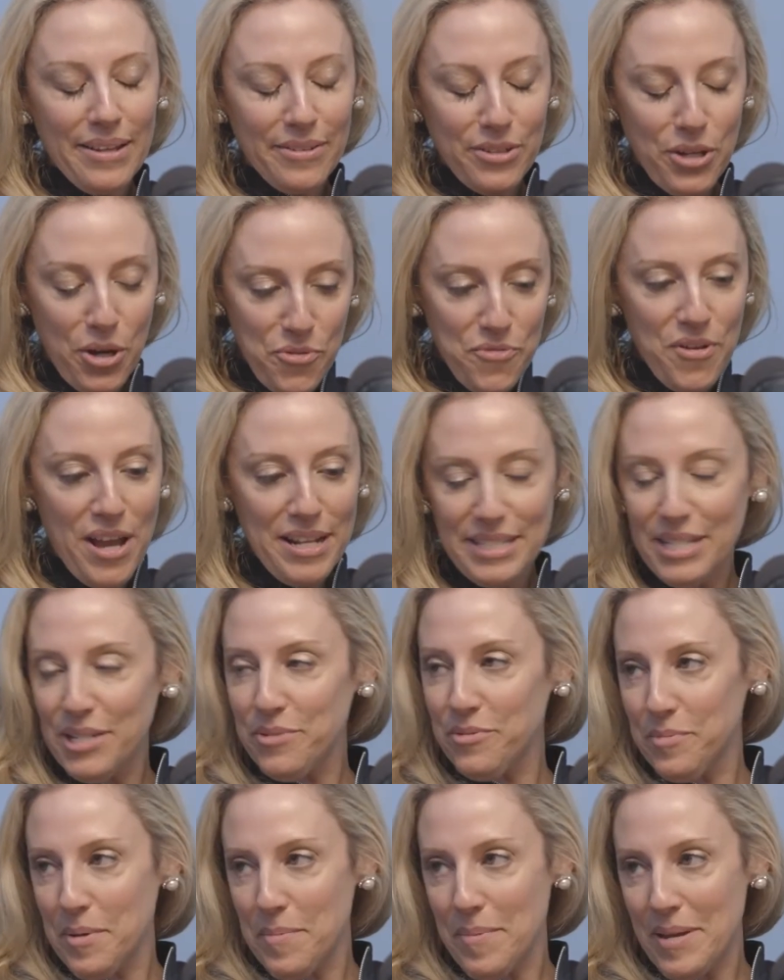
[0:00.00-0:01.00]
co-founded
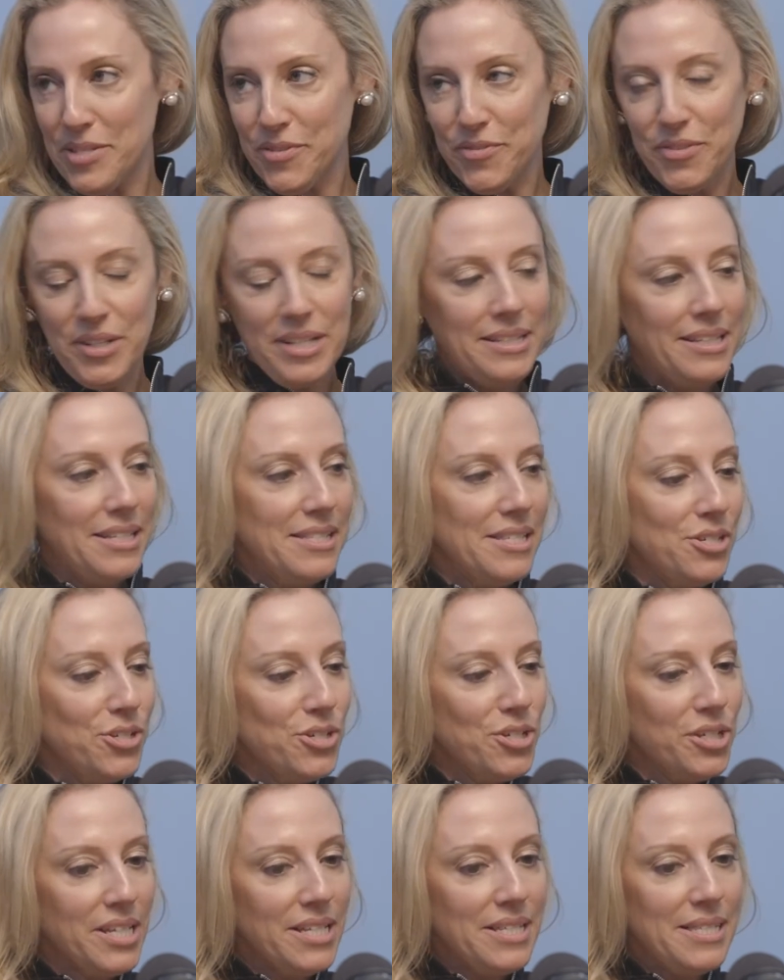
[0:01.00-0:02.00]
it with my best friend, Lindsay
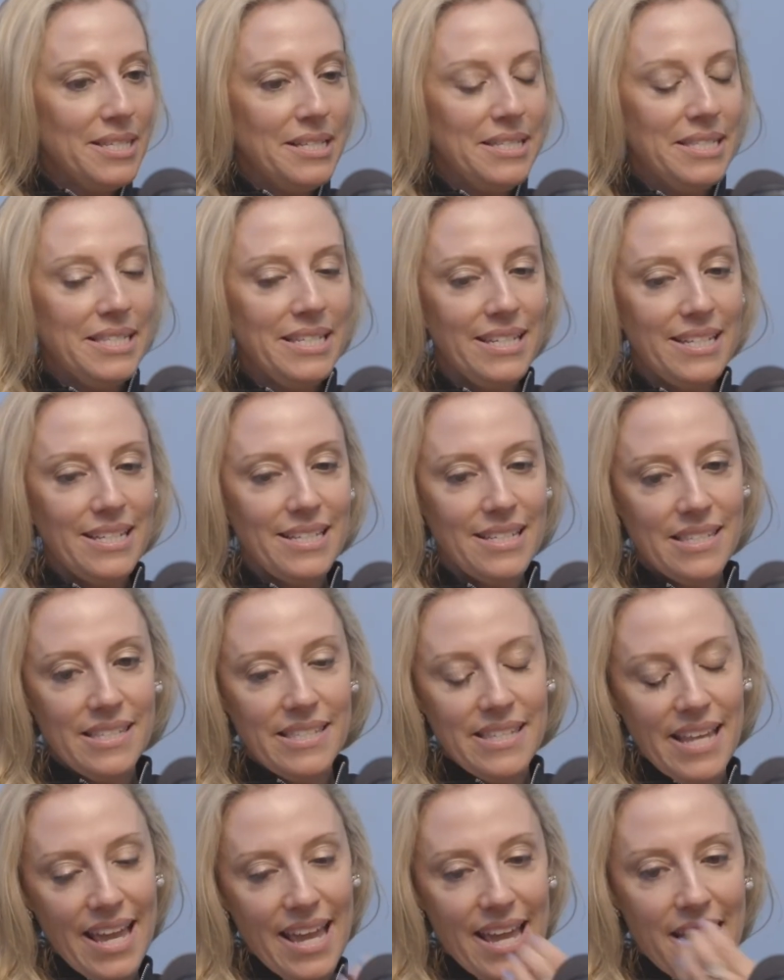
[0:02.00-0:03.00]
Shookus. Lindsay
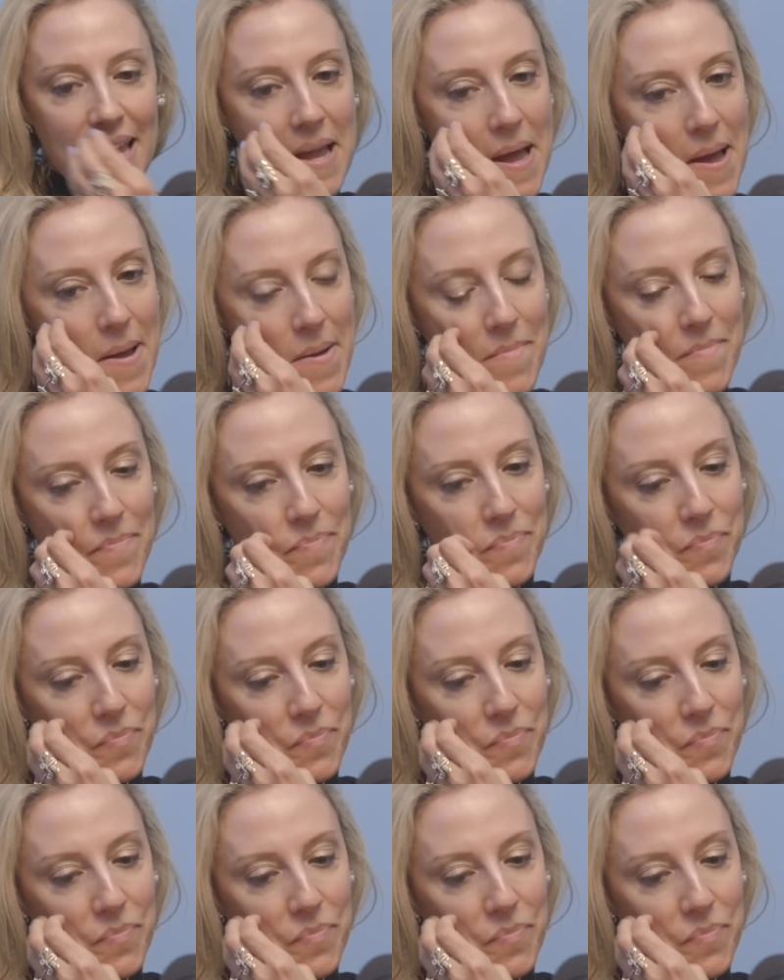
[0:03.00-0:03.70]
is a